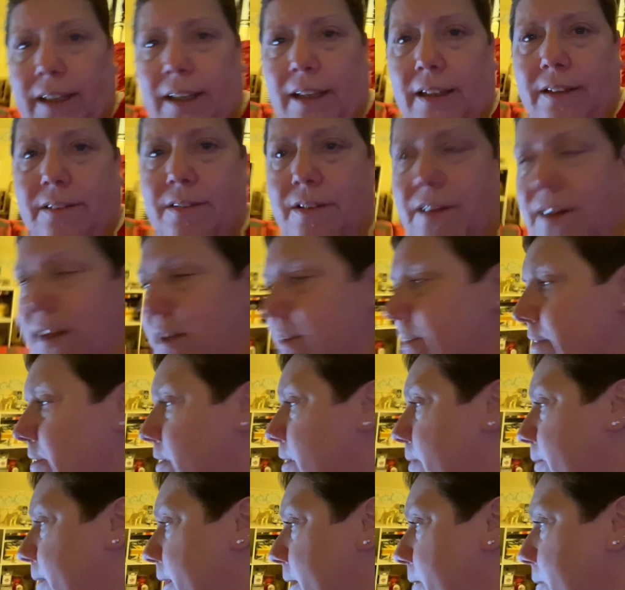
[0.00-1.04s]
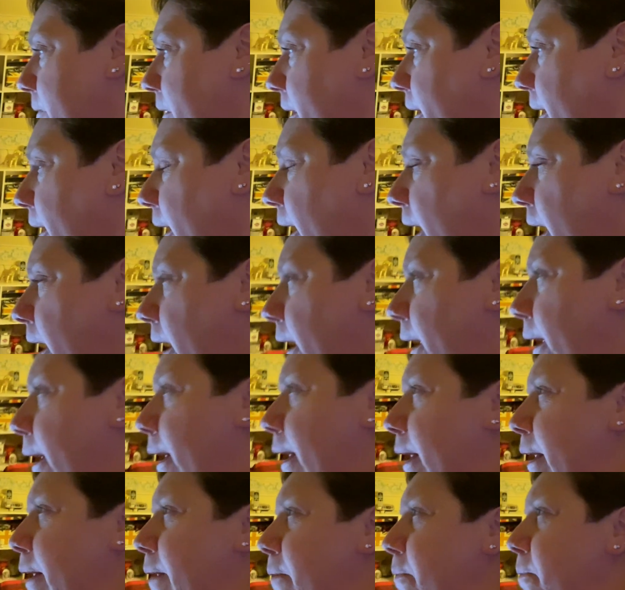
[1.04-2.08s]
quesadillas or something tomorrow.
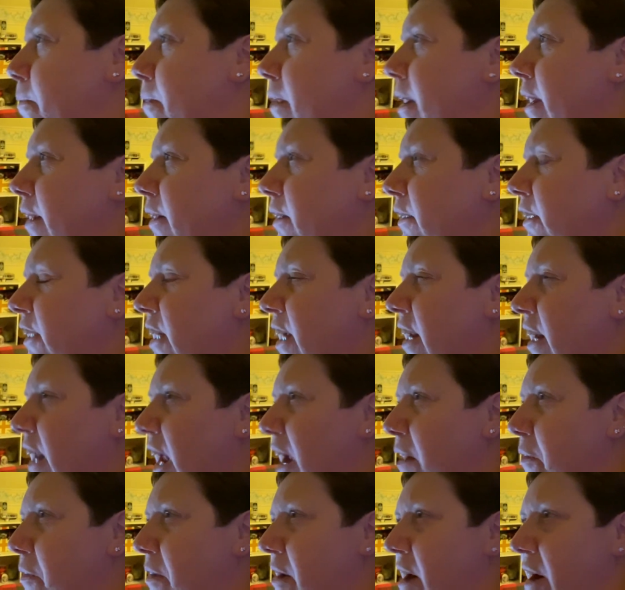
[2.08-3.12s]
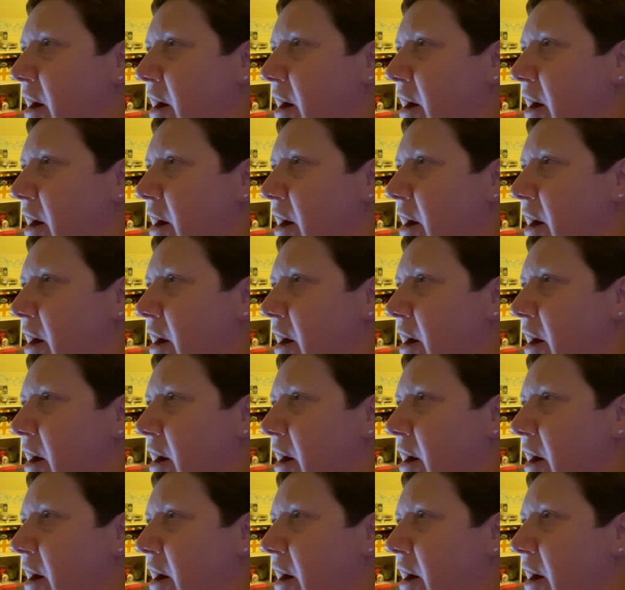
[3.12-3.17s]
She and I were